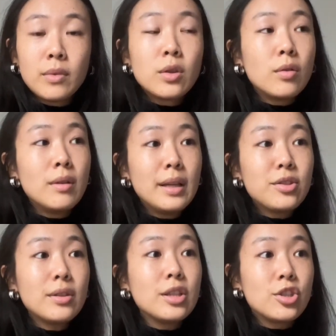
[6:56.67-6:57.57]
to
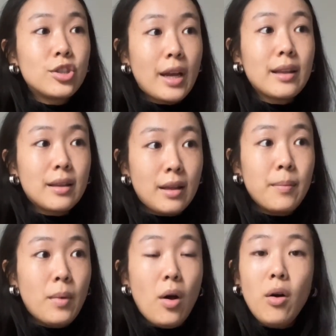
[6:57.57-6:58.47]
literally shed
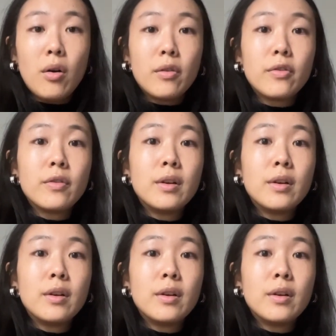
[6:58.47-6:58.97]
them off.